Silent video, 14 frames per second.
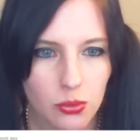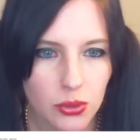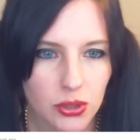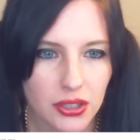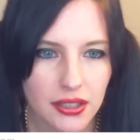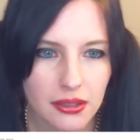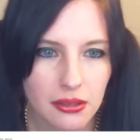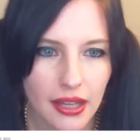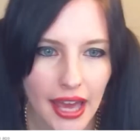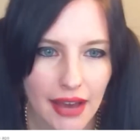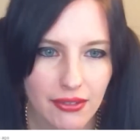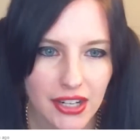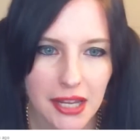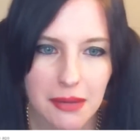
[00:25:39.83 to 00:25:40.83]
will
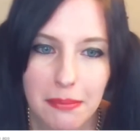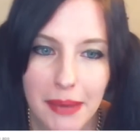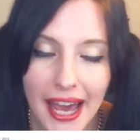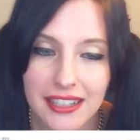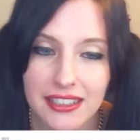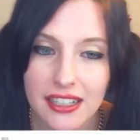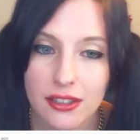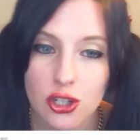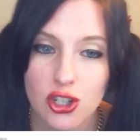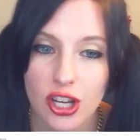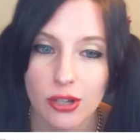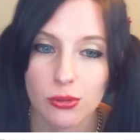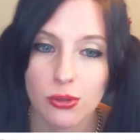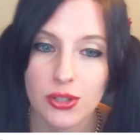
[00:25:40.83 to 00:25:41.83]
have an impact on the
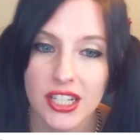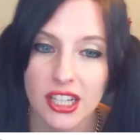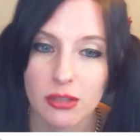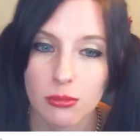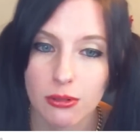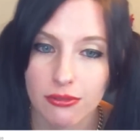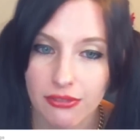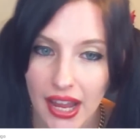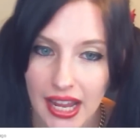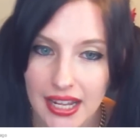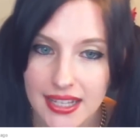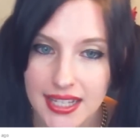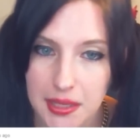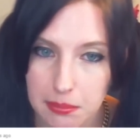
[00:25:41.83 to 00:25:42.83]
general Sailor Moon
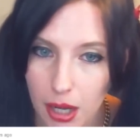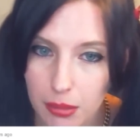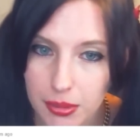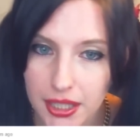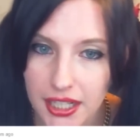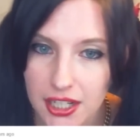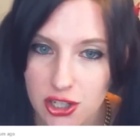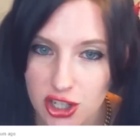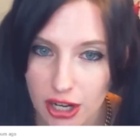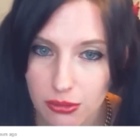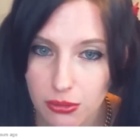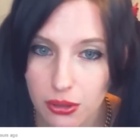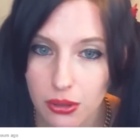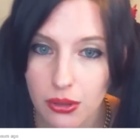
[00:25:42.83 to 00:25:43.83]
fans and public in
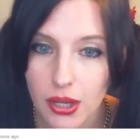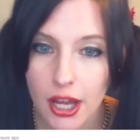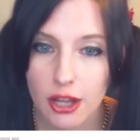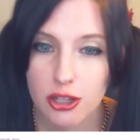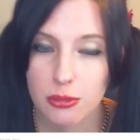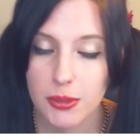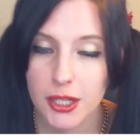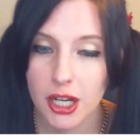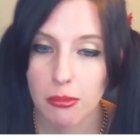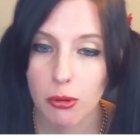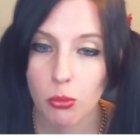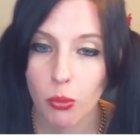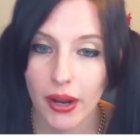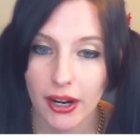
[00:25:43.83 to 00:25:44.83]
general to
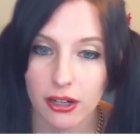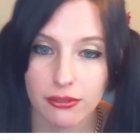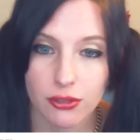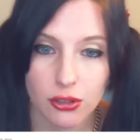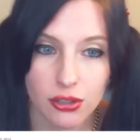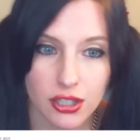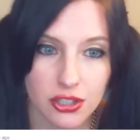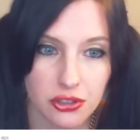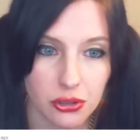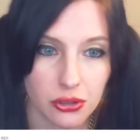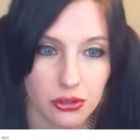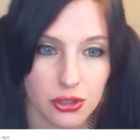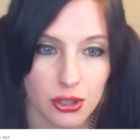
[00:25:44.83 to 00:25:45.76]
become aware of Crystal?